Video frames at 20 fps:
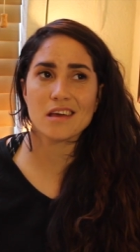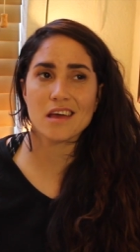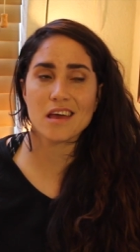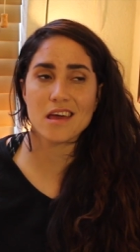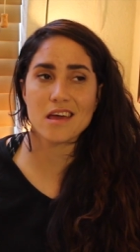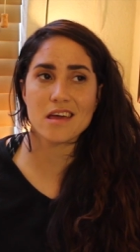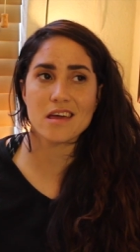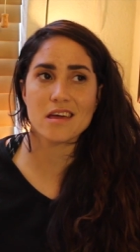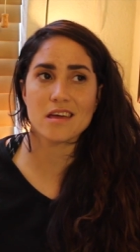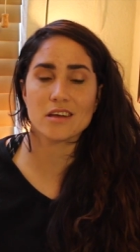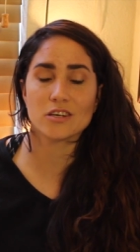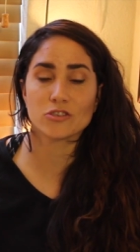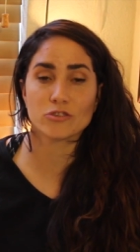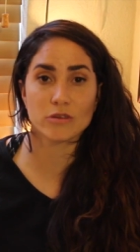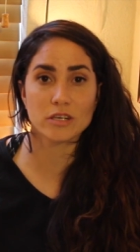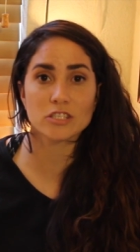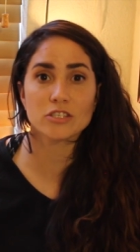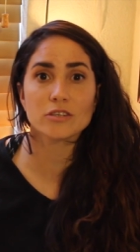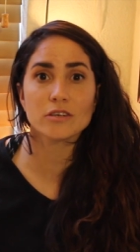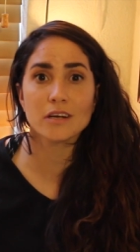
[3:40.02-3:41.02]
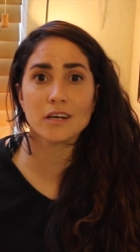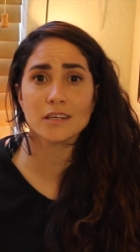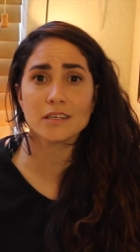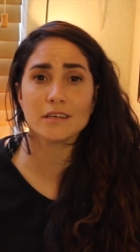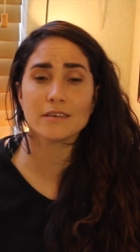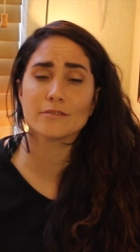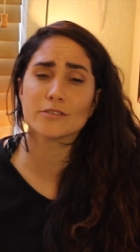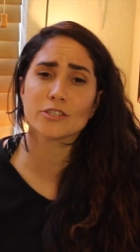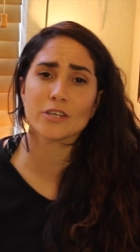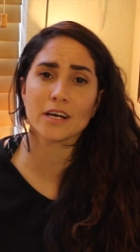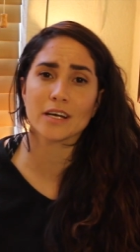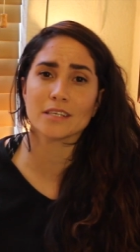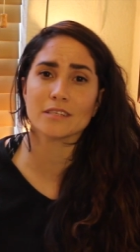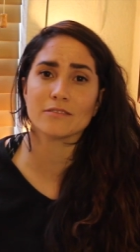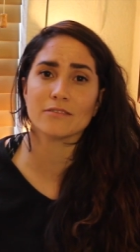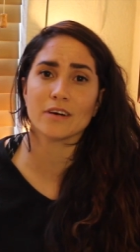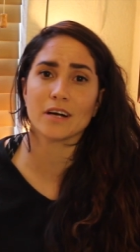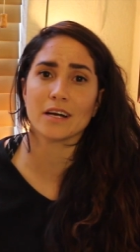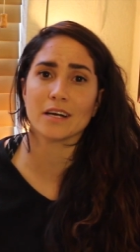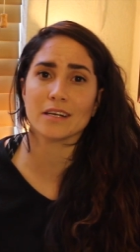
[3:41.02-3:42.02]
a treasure hunt of trying
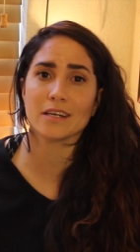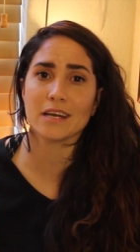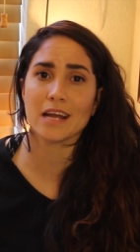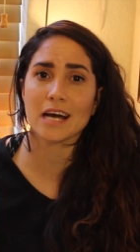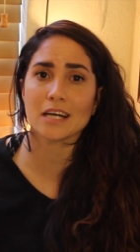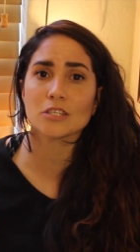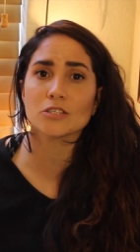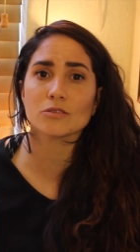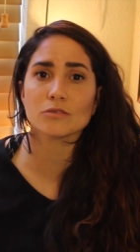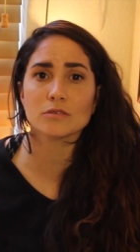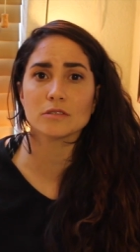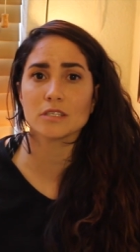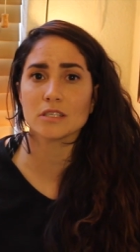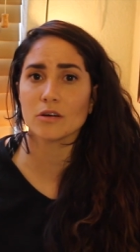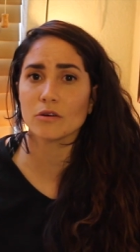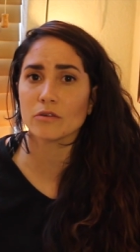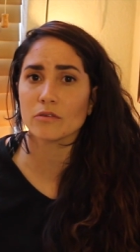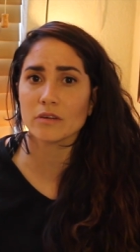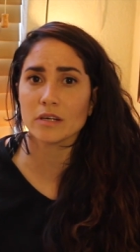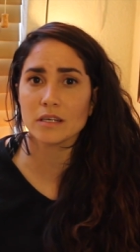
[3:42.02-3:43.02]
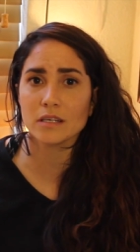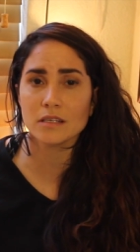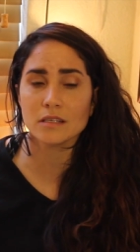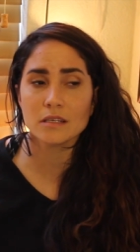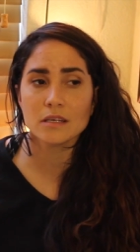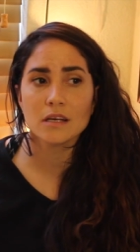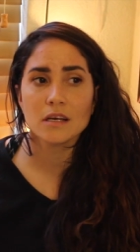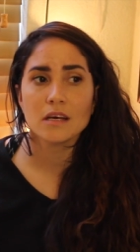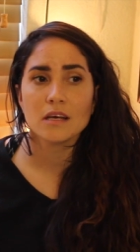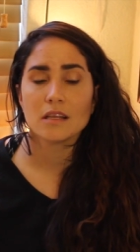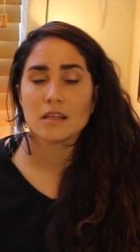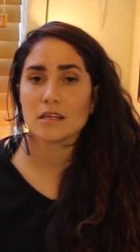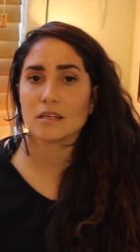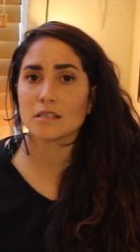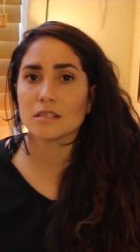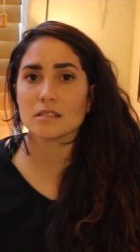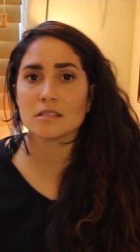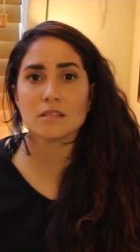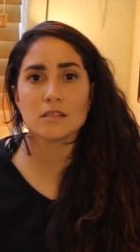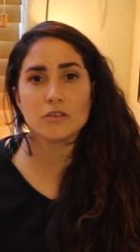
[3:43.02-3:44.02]
to find natural deodorant
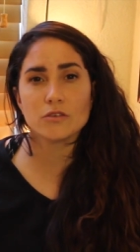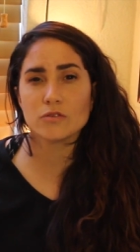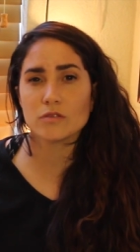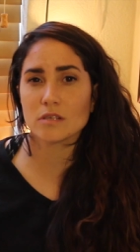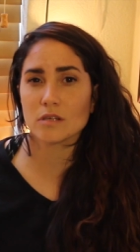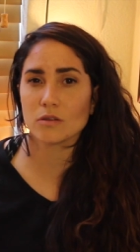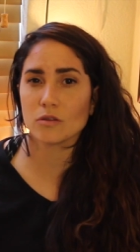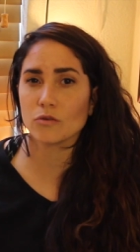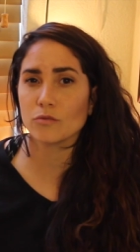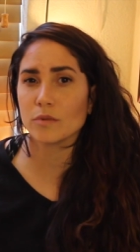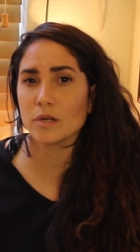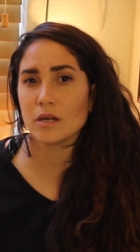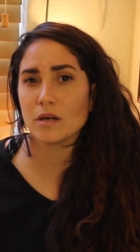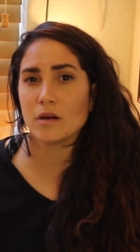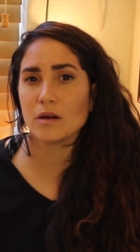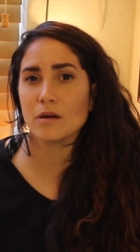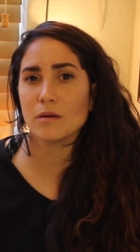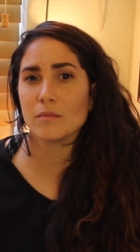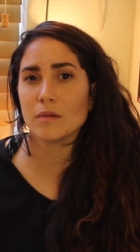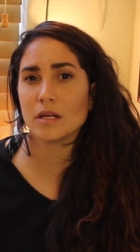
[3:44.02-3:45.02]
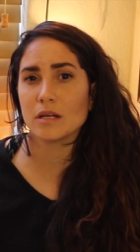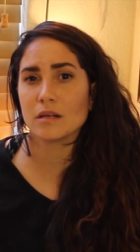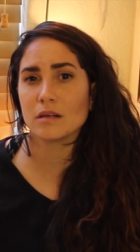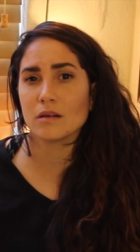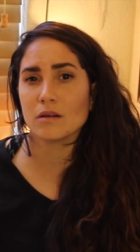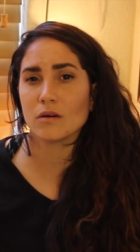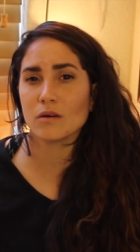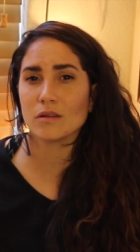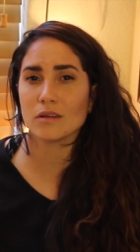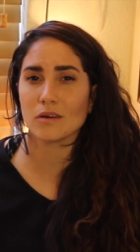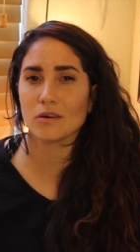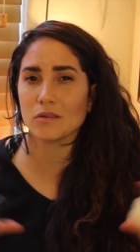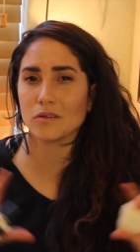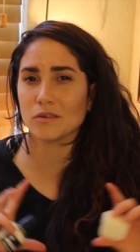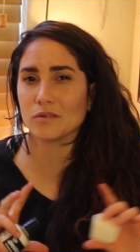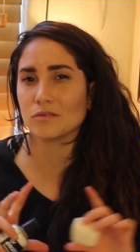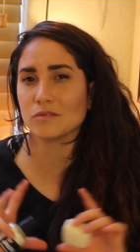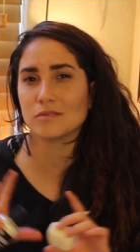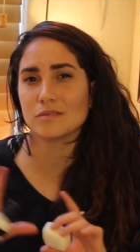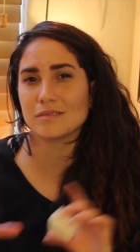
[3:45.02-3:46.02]
that doesn't use aluminum and all
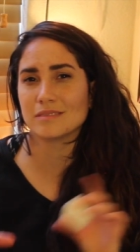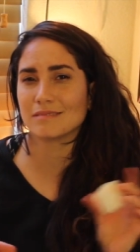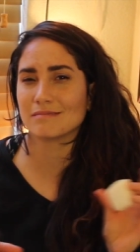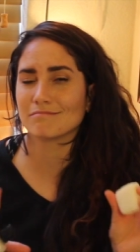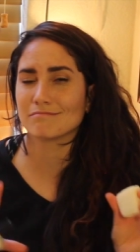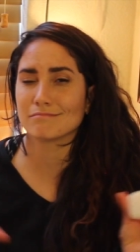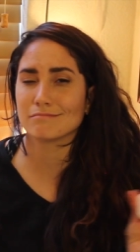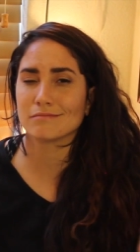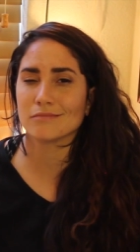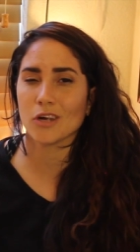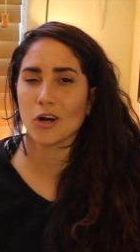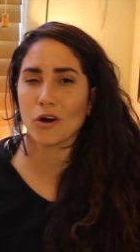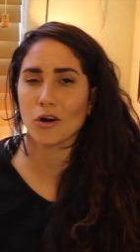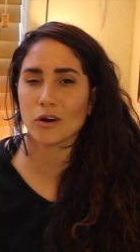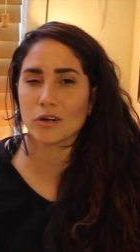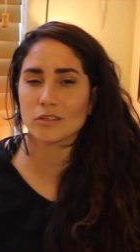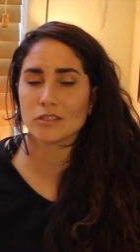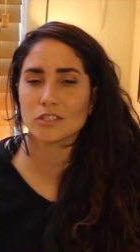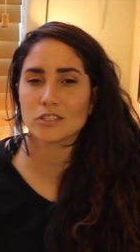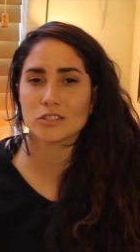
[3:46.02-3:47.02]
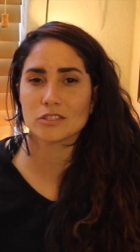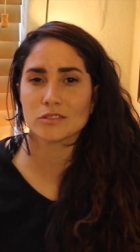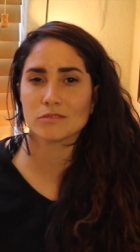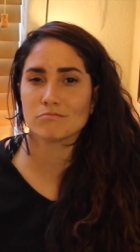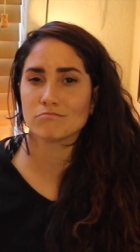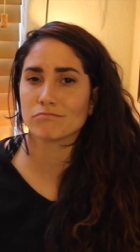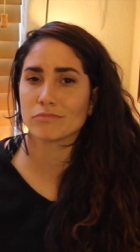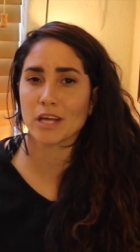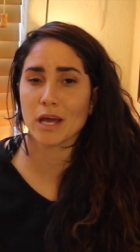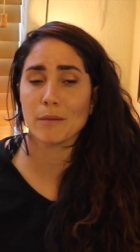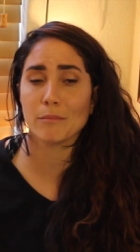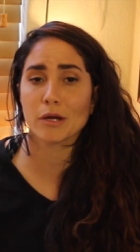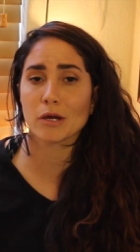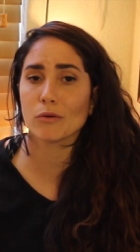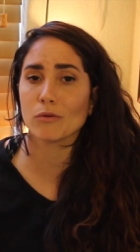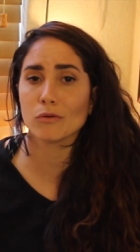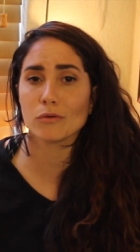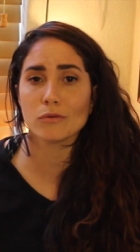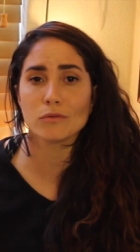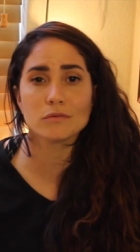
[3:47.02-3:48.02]
those harsh
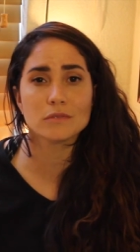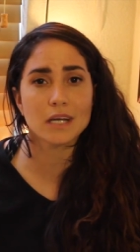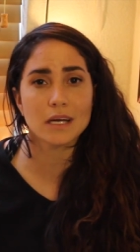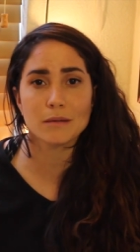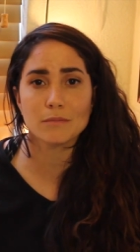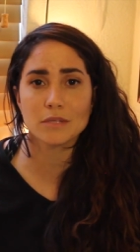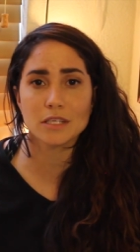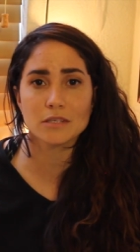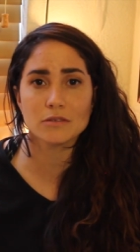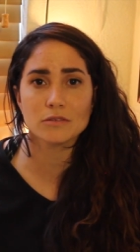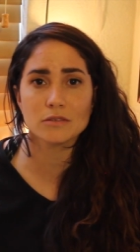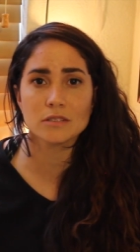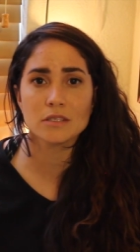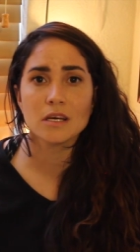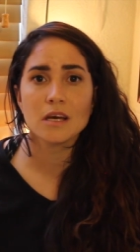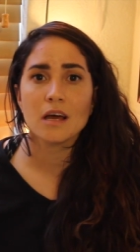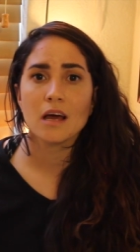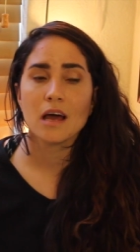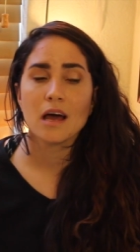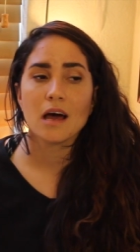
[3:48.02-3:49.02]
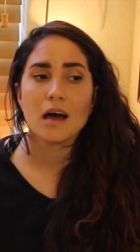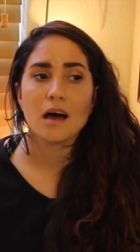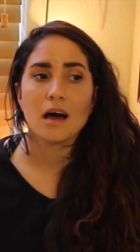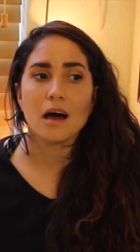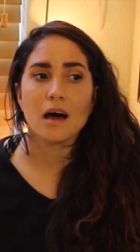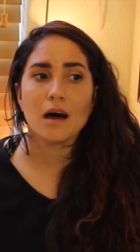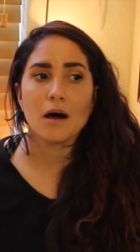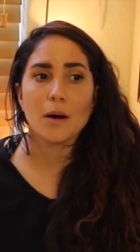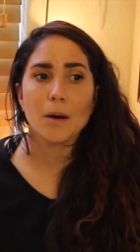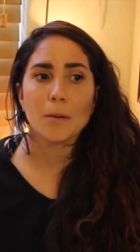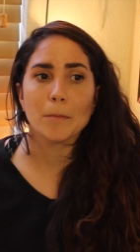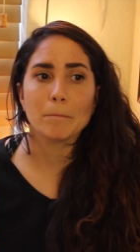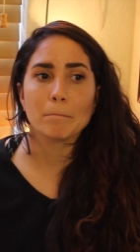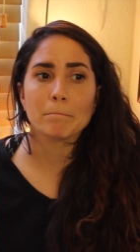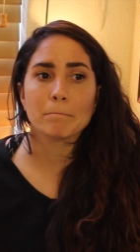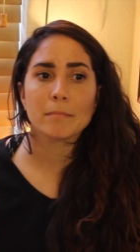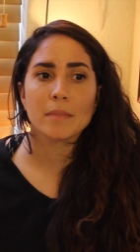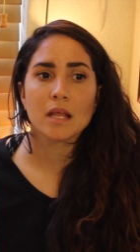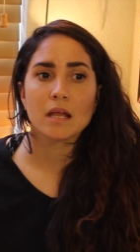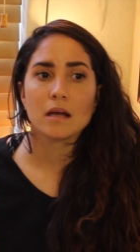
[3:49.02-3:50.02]
chemical type deals.
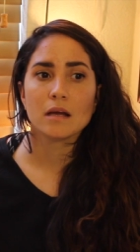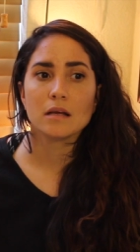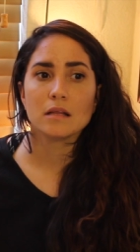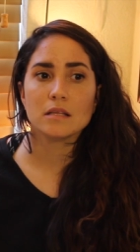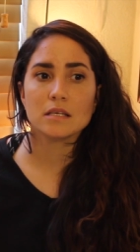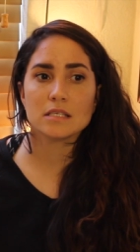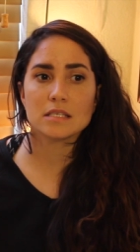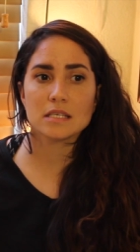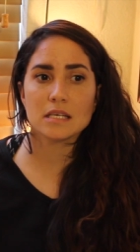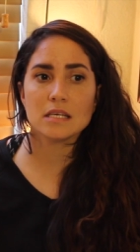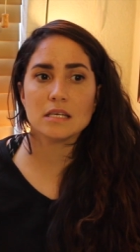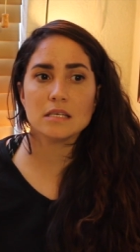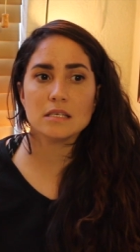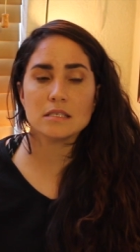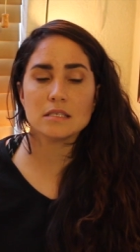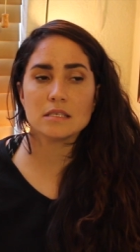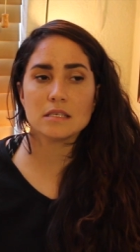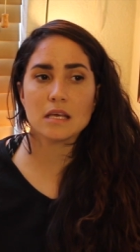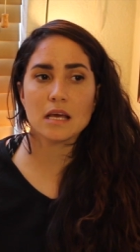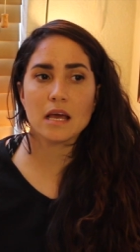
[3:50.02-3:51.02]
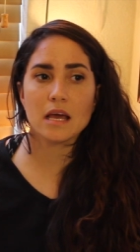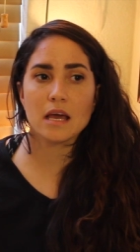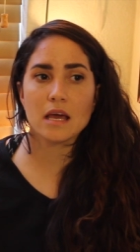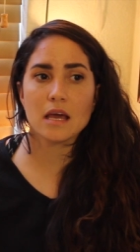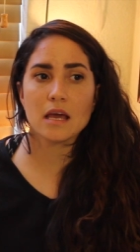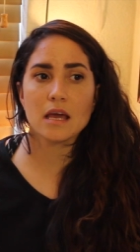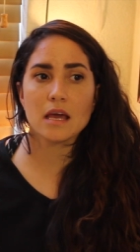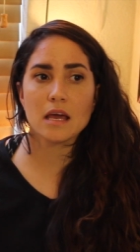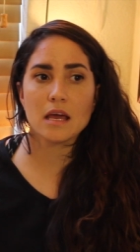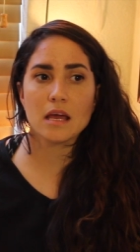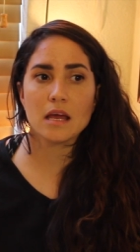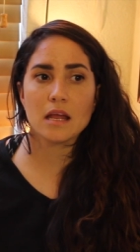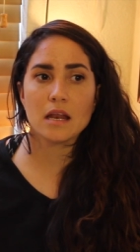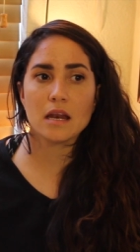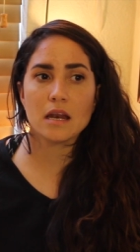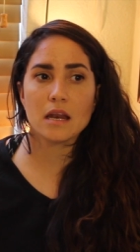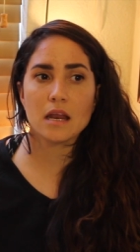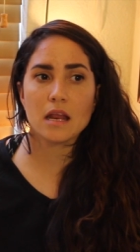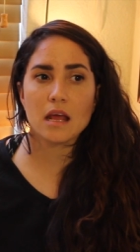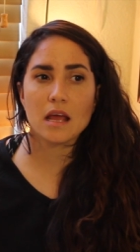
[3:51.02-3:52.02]
Um, this is
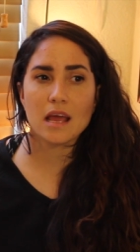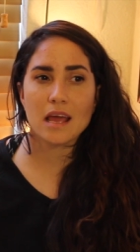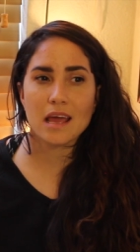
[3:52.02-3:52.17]
an,